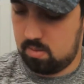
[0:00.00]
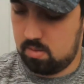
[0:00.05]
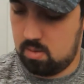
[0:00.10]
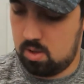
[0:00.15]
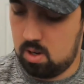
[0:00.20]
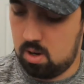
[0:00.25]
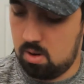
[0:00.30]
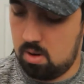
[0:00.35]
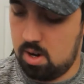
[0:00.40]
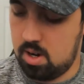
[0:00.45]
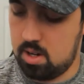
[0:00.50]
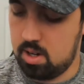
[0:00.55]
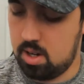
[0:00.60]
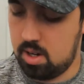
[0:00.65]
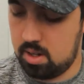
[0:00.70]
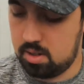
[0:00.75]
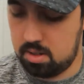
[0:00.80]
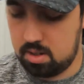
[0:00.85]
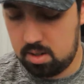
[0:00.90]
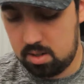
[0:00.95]
Alright
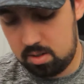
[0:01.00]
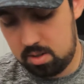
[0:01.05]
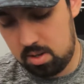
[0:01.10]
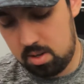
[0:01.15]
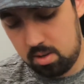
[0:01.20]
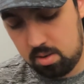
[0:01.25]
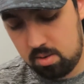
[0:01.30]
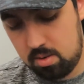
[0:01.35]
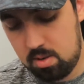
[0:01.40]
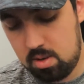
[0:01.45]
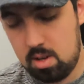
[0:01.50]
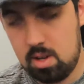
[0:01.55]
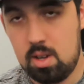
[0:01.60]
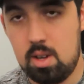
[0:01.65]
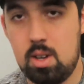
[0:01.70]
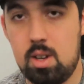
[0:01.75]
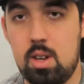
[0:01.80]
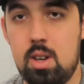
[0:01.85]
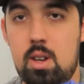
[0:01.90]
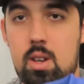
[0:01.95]
guys, so
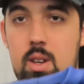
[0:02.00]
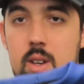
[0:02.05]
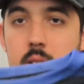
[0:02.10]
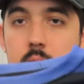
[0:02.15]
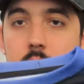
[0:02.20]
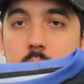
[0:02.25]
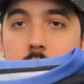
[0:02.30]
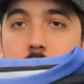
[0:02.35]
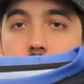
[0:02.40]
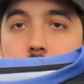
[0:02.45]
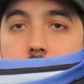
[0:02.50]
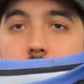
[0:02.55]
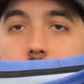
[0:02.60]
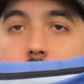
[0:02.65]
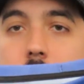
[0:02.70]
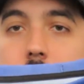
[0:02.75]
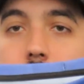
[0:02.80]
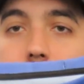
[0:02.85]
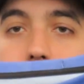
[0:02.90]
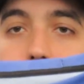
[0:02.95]

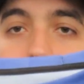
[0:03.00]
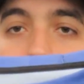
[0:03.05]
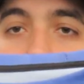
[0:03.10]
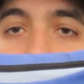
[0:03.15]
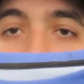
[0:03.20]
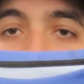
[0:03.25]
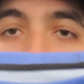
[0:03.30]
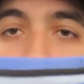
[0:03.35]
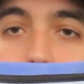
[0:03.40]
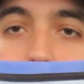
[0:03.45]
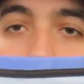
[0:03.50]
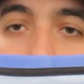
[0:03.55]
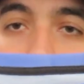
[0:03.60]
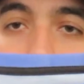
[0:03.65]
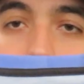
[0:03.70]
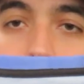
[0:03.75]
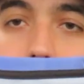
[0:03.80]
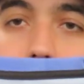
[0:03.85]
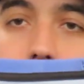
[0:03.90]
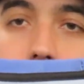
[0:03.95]
this is what my
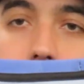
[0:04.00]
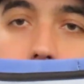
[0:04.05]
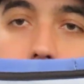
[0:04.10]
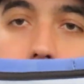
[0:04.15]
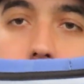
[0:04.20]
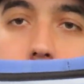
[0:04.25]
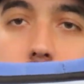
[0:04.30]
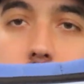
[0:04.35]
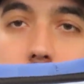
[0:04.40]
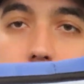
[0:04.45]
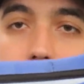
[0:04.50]
jersey looks like.